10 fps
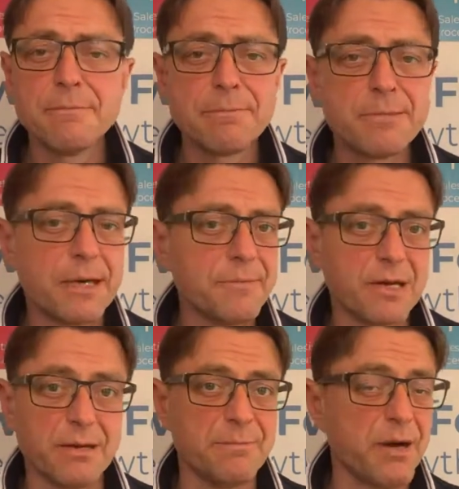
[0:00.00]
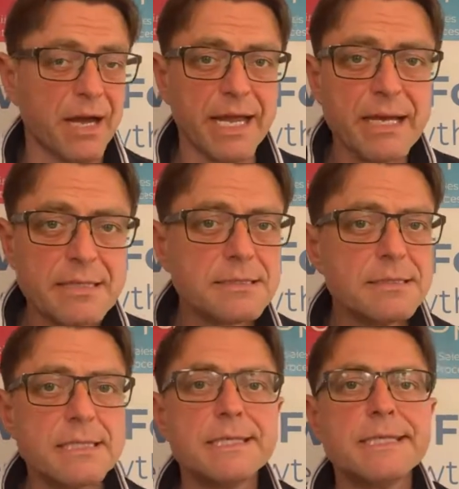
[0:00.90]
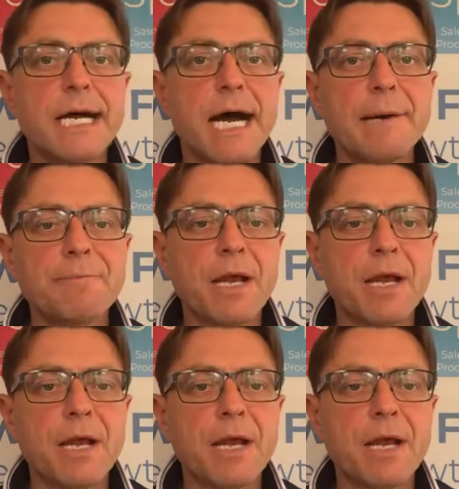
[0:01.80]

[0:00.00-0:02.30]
but I'm not going to buy it.